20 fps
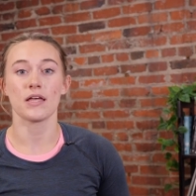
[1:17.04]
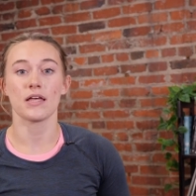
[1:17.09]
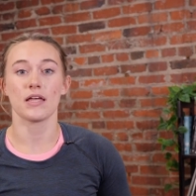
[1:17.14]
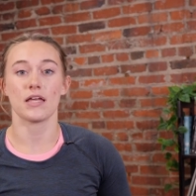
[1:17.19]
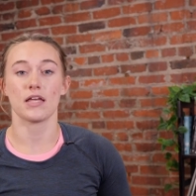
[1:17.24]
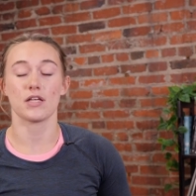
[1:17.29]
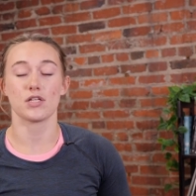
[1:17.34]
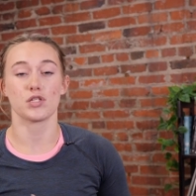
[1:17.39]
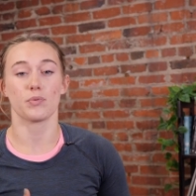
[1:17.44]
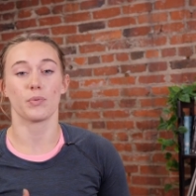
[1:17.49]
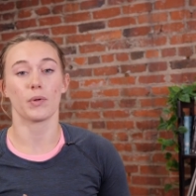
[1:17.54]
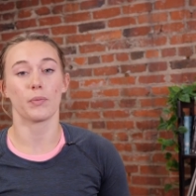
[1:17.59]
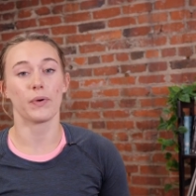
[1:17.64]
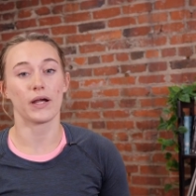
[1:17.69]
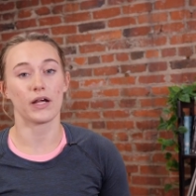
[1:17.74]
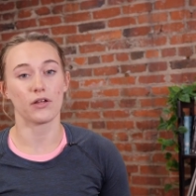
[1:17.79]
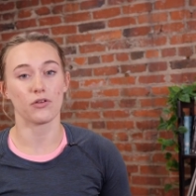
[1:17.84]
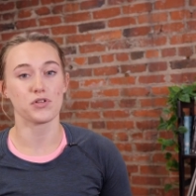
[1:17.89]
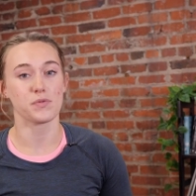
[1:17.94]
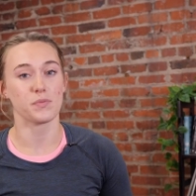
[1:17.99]
is to
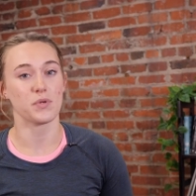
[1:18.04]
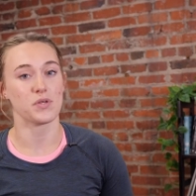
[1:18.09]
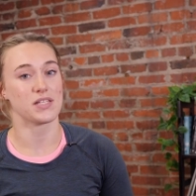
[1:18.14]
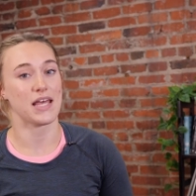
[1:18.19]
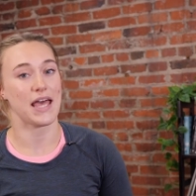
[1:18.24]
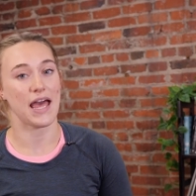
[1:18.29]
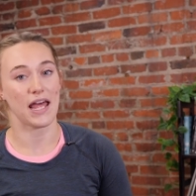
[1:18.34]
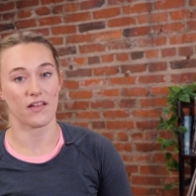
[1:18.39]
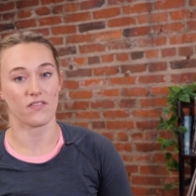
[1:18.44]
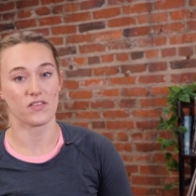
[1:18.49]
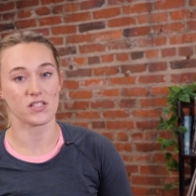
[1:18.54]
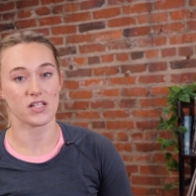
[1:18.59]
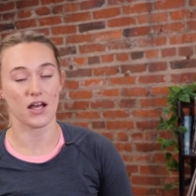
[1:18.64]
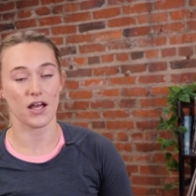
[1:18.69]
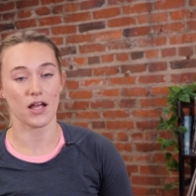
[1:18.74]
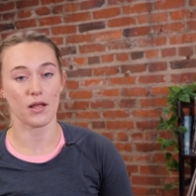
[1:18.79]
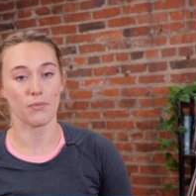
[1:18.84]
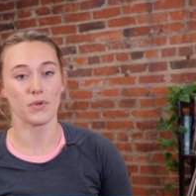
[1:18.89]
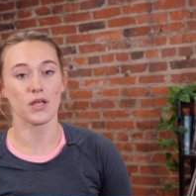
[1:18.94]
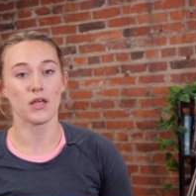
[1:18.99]
prepare those meals ahead of
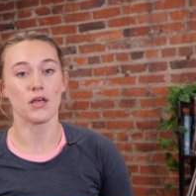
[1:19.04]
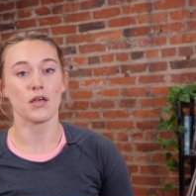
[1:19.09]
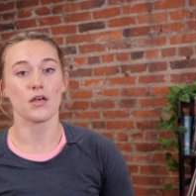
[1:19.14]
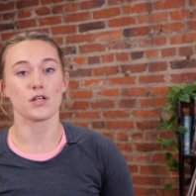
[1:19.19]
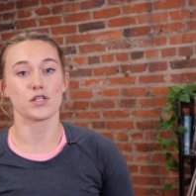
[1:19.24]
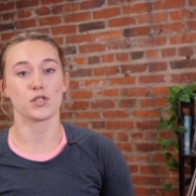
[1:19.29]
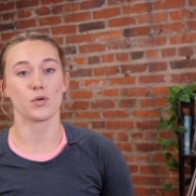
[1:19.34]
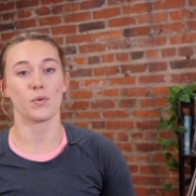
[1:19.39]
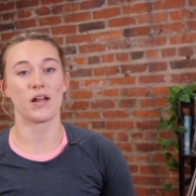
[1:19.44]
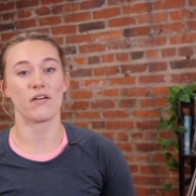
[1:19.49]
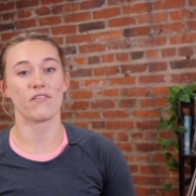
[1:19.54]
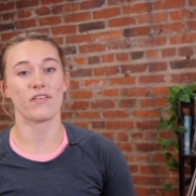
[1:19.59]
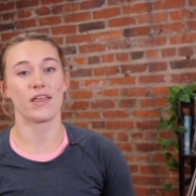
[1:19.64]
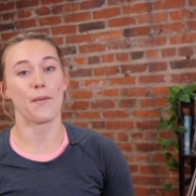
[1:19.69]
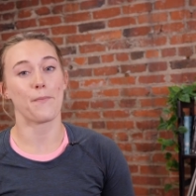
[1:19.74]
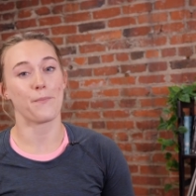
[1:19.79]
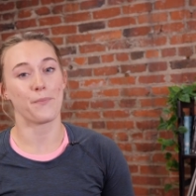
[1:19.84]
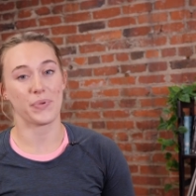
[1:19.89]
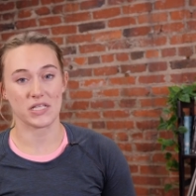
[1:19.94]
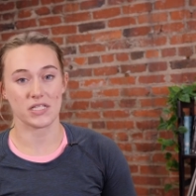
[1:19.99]
time so whenever
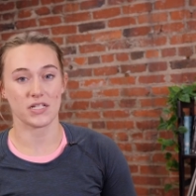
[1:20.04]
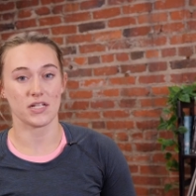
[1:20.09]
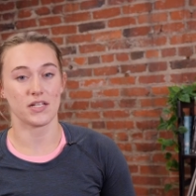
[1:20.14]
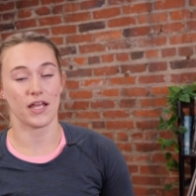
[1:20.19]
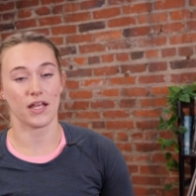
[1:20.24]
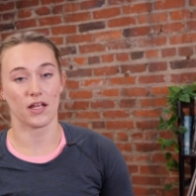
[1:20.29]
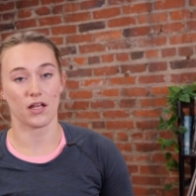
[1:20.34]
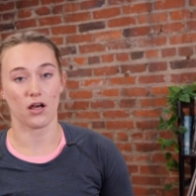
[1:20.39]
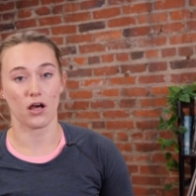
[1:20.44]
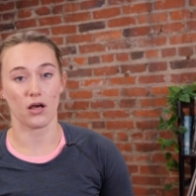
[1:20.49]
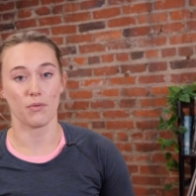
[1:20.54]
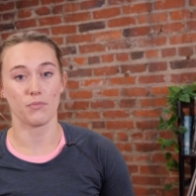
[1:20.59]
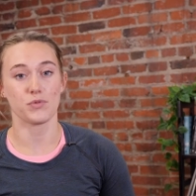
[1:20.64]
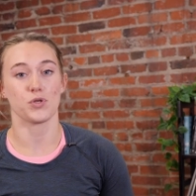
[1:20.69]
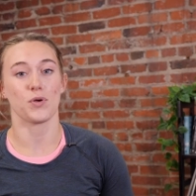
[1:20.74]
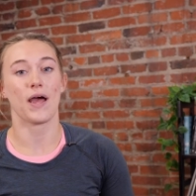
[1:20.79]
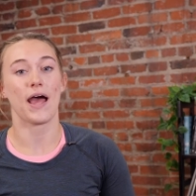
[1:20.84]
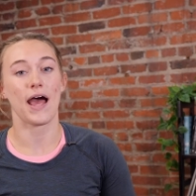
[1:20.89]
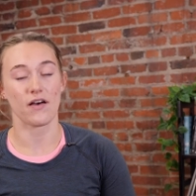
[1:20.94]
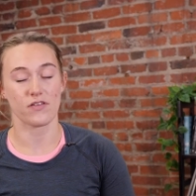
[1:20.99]
that busy day comes,
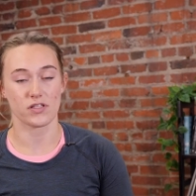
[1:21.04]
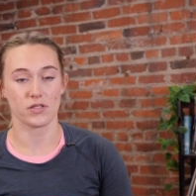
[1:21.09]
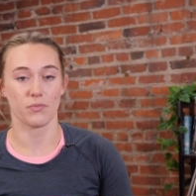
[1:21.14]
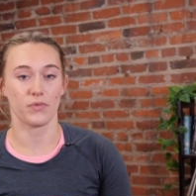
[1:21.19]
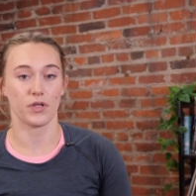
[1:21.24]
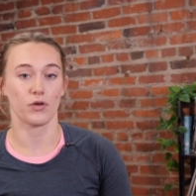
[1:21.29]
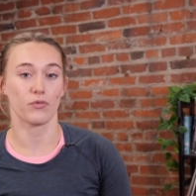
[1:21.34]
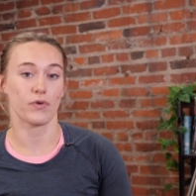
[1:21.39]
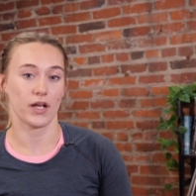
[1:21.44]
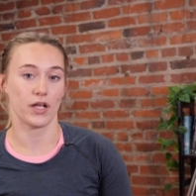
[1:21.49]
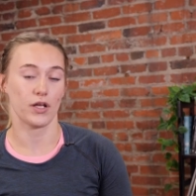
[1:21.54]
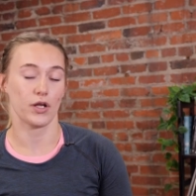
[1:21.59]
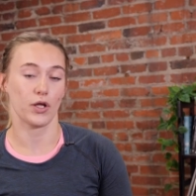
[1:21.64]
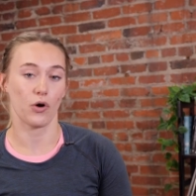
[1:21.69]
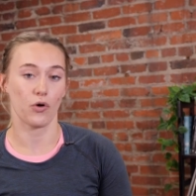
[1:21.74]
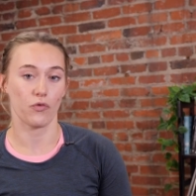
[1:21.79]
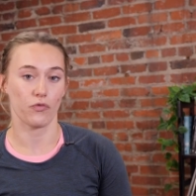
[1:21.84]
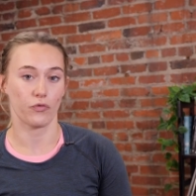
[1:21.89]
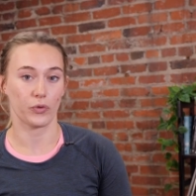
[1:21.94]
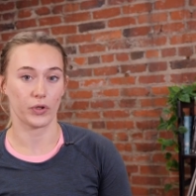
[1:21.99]
you have something ready to
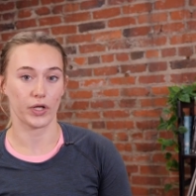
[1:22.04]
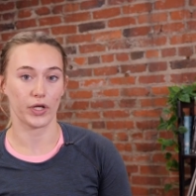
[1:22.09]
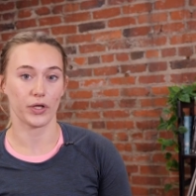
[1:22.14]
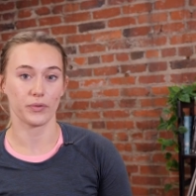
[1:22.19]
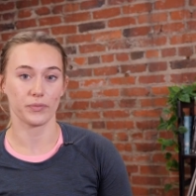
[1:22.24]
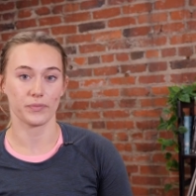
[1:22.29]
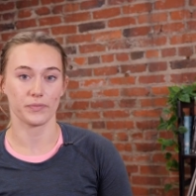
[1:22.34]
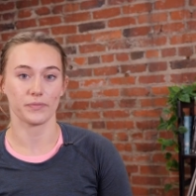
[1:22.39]
go for you.